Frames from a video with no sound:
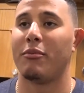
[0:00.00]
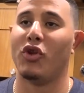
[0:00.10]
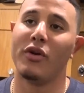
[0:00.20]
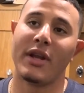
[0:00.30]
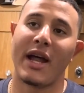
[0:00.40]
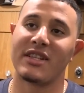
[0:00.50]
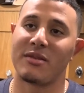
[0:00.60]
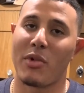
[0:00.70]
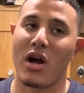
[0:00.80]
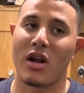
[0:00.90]
doing that as
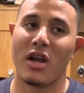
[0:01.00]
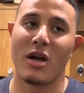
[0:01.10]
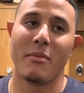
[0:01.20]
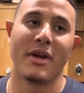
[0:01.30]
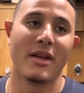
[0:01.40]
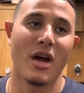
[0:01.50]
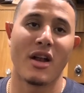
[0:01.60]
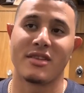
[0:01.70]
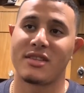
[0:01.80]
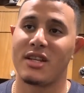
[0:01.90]
a ball club. And
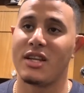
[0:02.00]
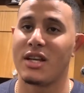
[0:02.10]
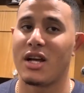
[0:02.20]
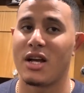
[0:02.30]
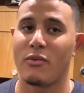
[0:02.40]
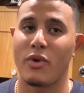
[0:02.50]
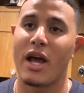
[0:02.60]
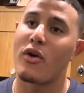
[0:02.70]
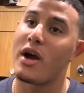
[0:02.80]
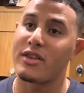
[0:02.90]
honestly, we
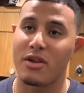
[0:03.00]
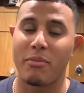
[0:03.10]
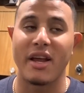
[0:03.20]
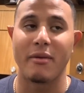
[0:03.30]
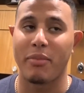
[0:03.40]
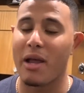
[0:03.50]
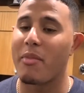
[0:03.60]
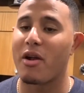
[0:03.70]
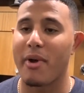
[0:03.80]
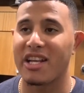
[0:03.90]
gotta go out there and play
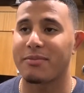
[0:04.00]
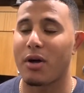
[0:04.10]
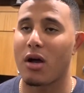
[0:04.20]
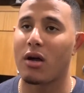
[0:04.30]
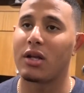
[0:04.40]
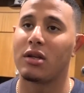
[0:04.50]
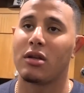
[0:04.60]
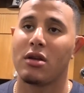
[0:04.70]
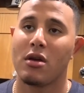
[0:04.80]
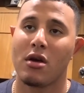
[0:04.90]
better baseball. And
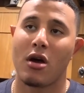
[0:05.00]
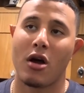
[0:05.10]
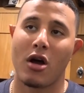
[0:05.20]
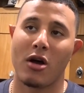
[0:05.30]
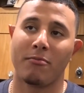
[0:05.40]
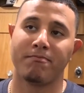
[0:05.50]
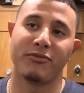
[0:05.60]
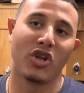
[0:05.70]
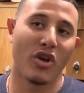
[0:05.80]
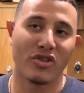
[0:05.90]

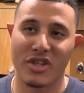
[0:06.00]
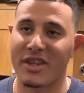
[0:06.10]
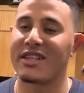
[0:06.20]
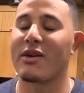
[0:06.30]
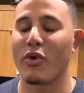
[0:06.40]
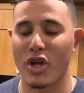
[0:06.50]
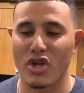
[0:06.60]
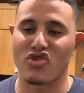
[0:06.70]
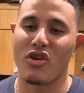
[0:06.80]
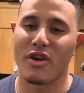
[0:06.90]
those are the things that we can
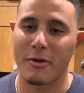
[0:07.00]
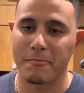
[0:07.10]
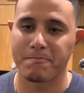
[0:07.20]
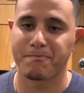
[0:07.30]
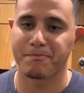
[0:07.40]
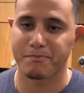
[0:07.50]
control here.